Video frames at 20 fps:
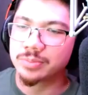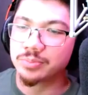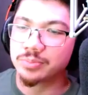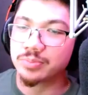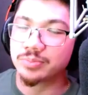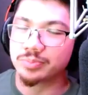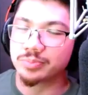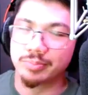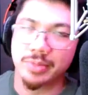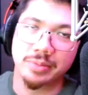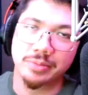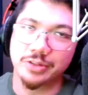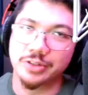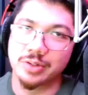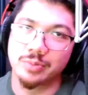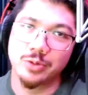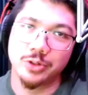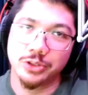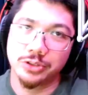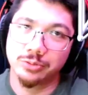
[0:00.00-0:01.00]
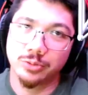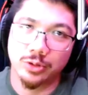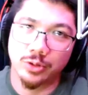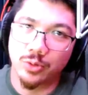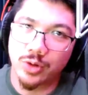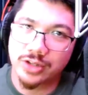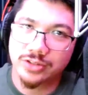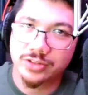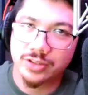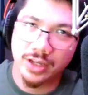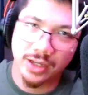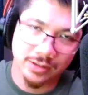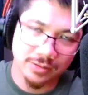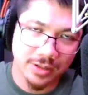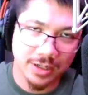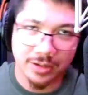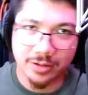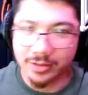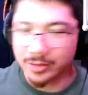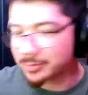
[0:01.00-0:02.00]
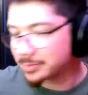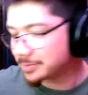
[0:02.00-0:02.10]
Maybe someone should request that. I don't know.